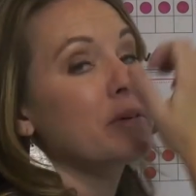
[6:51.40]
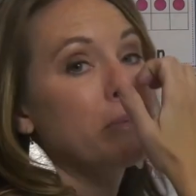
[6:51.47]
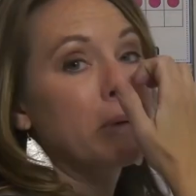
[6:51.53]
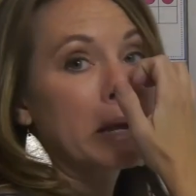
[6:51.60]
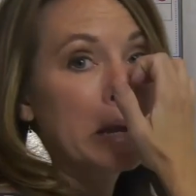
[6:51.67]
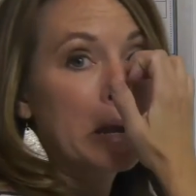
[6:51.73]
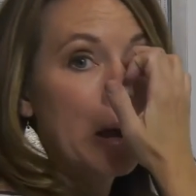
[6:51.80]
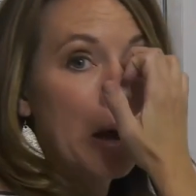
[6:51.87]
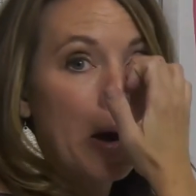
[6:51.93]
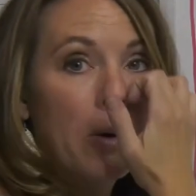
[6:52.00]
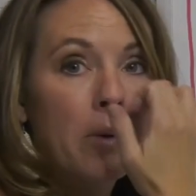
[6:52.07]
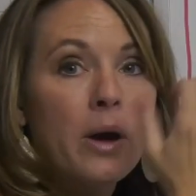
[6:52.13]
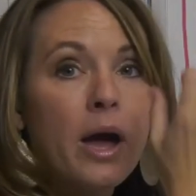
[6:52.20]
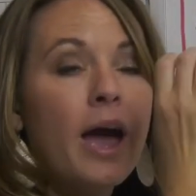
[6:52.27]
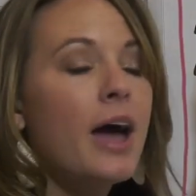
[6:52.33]
we know.
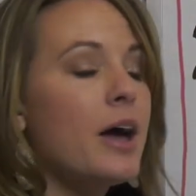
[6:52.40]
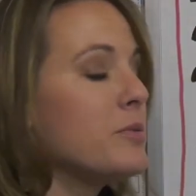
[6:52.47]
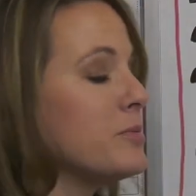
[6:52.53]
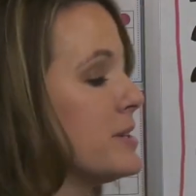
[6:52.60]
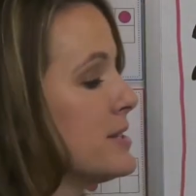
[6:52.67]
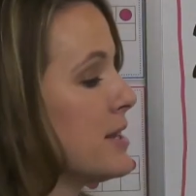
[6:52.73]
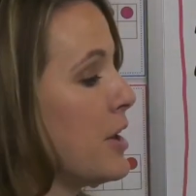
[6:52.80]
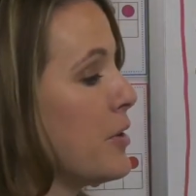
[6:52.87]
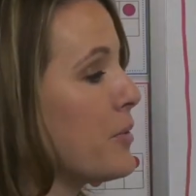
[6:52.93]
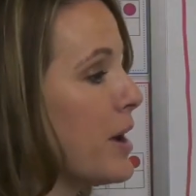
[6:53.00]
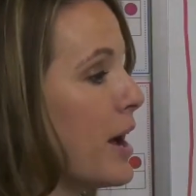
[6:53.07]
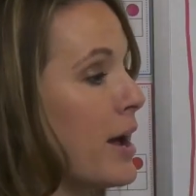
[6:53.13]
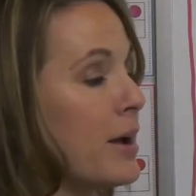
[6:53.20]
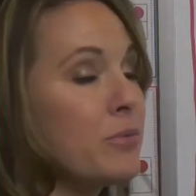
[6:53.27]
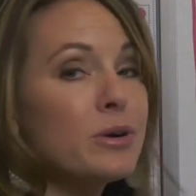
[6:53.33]
And we said,
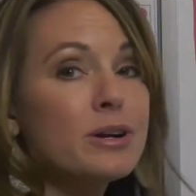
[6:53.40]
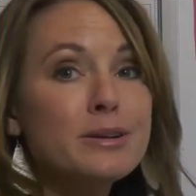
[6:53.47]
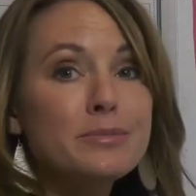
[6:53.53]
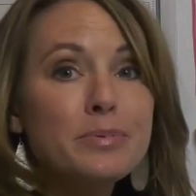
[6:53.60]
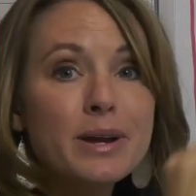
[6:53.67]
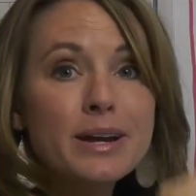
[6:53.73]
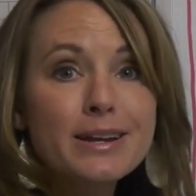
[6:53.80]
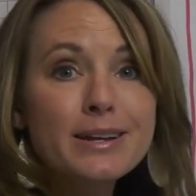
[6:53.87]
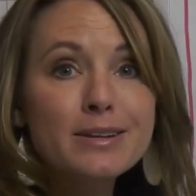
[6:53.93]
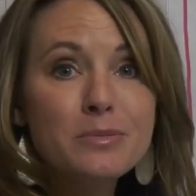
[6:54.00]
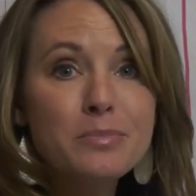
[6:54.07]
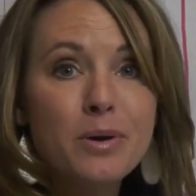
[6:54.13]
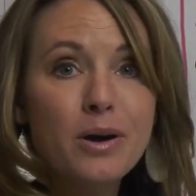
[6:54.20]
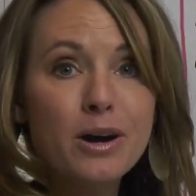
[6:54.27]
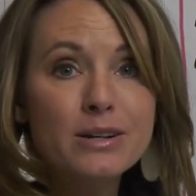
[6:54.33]
okay, we're going to break it into
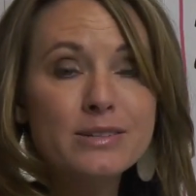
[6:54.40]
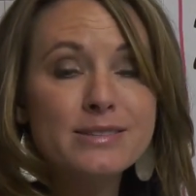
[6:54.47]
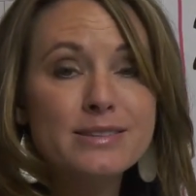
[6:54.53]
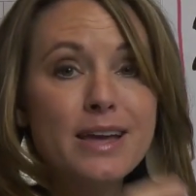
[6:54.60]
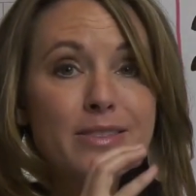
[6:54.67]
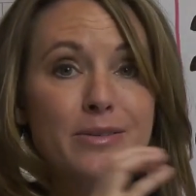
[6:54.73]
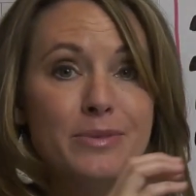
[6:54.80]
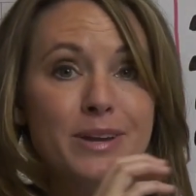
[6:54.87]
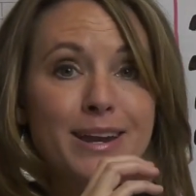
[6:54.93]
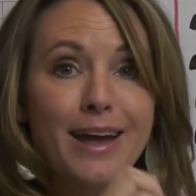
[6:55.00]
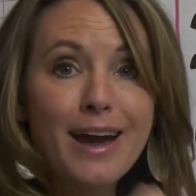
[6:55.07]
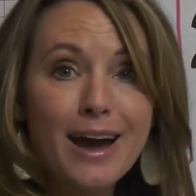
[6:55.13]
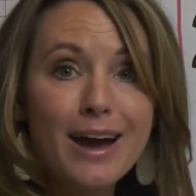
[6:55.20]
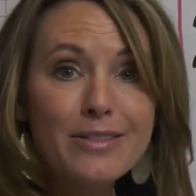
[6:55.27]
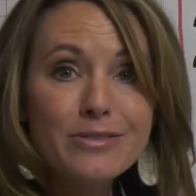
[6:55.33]
parts and then we can
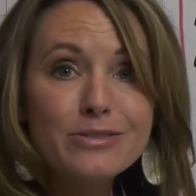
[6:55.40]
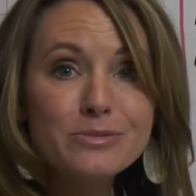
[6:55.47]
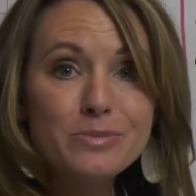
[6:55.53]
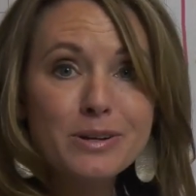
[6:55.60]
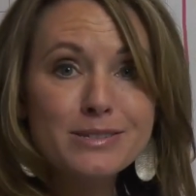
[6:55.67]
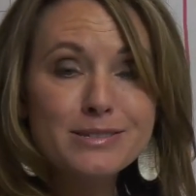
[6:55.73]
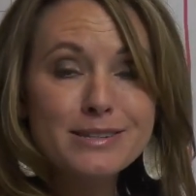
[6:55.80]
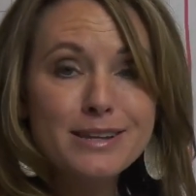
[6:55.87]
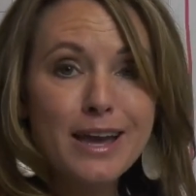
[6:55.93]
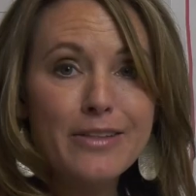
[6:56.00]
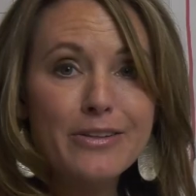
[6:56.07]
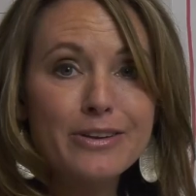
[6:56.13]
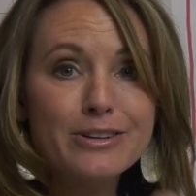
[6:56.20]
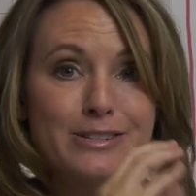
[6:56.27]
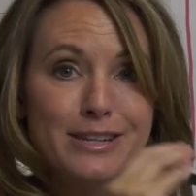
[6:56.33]
add those parts
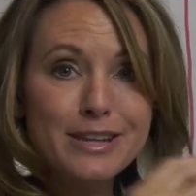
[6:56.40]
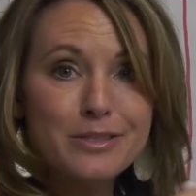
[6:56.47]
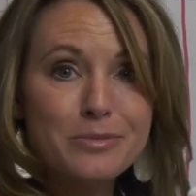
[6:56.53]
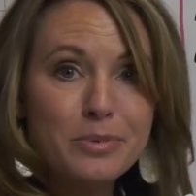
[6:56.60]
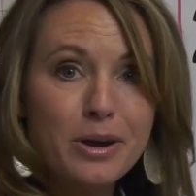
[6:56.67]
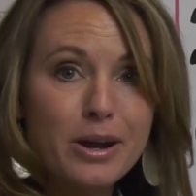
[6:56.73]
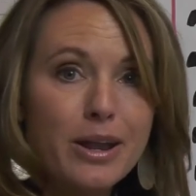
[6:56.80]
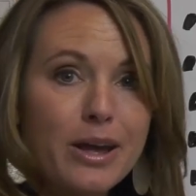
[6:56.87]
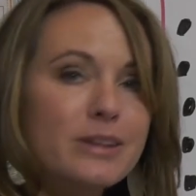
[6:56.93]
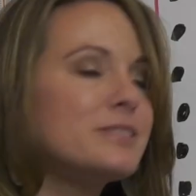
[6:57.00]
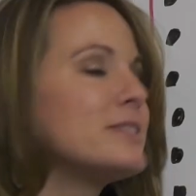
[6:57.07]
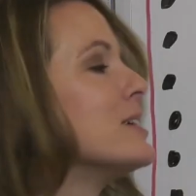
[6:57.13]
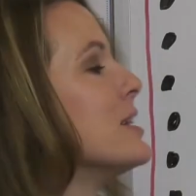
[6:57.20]
together to get the product.